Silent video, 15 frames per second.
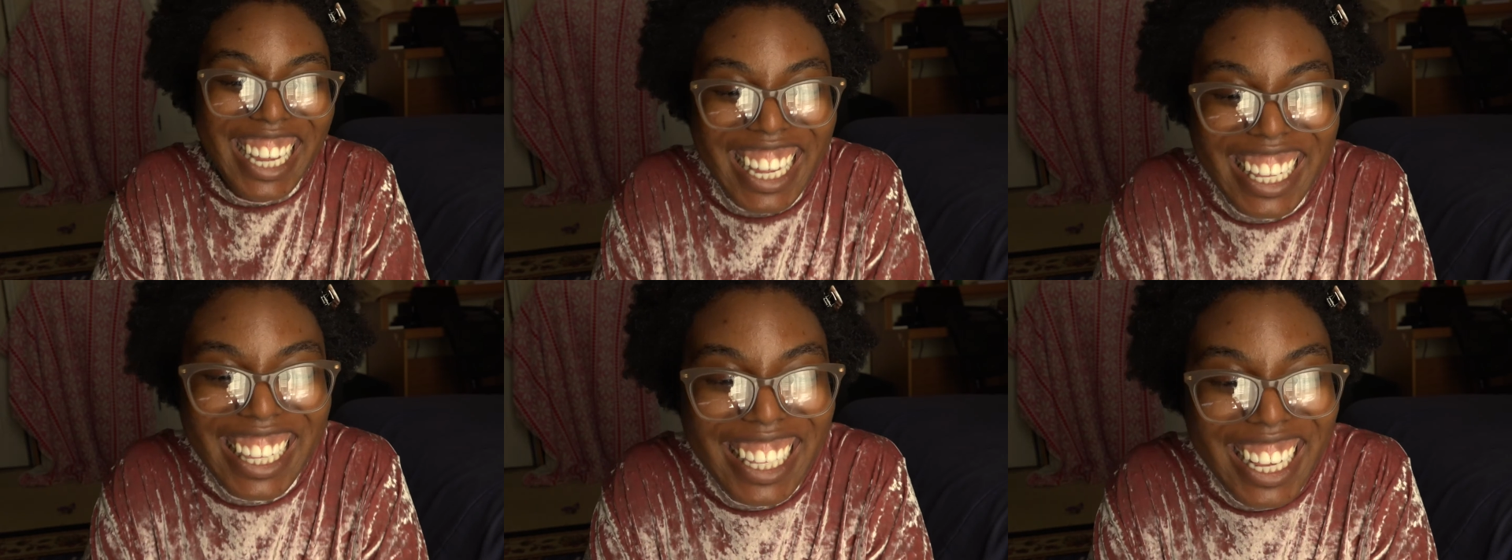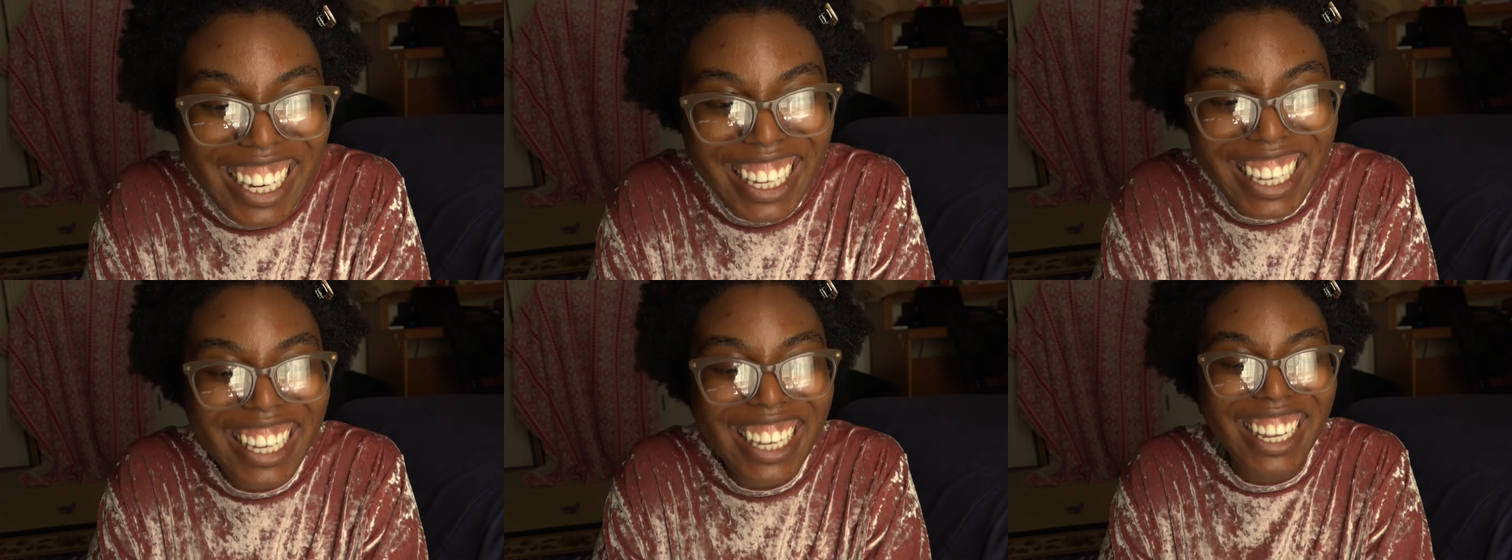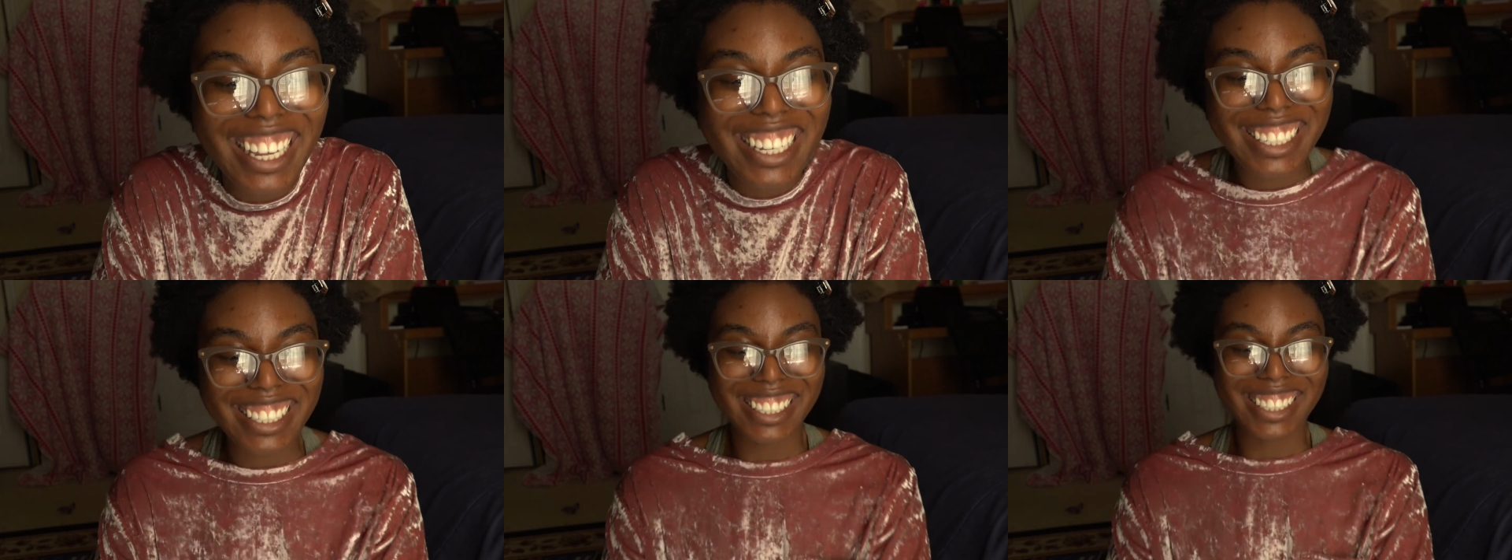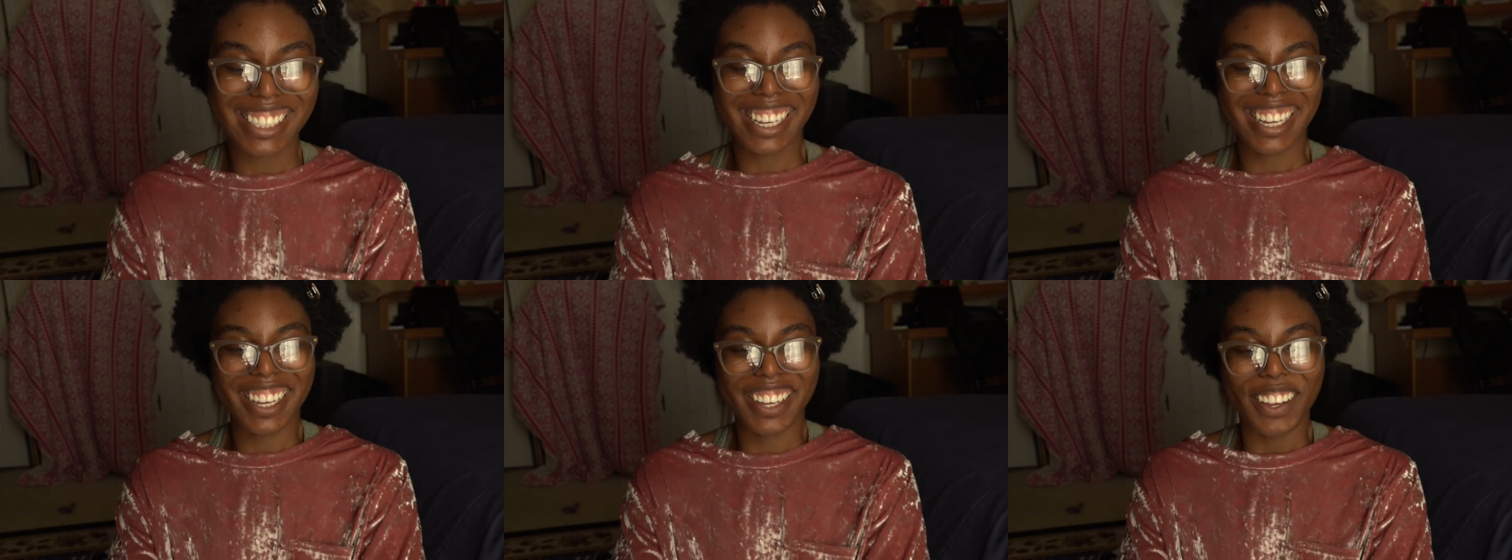Lucky us.
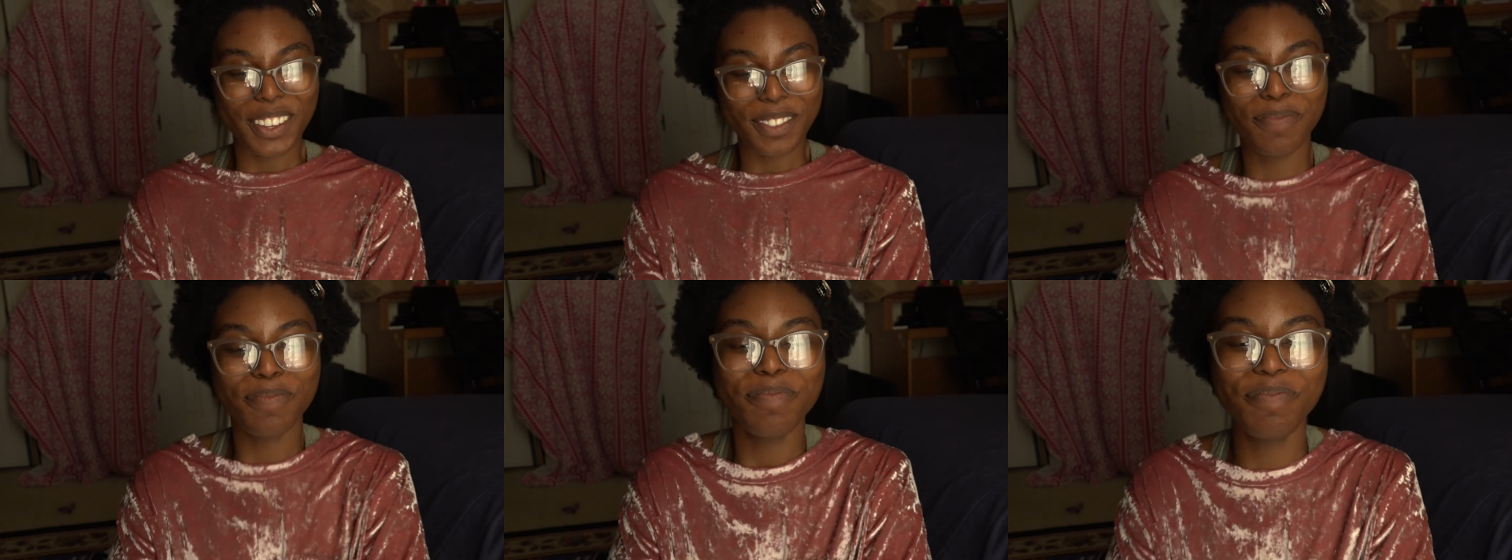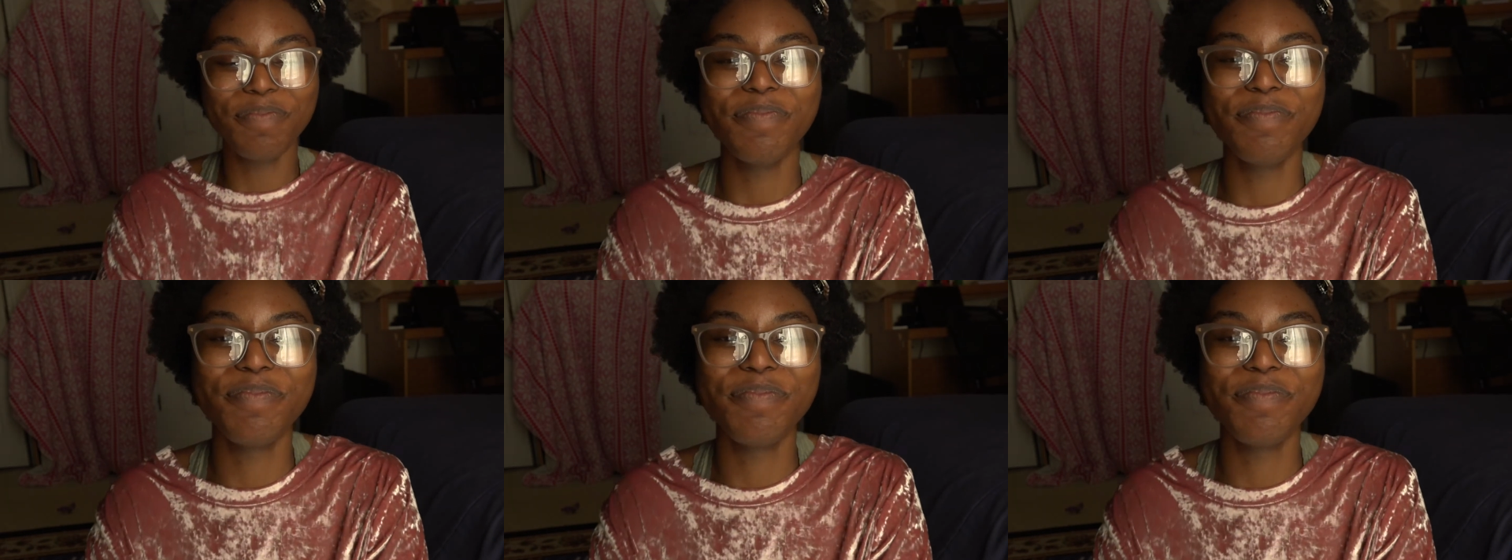Um,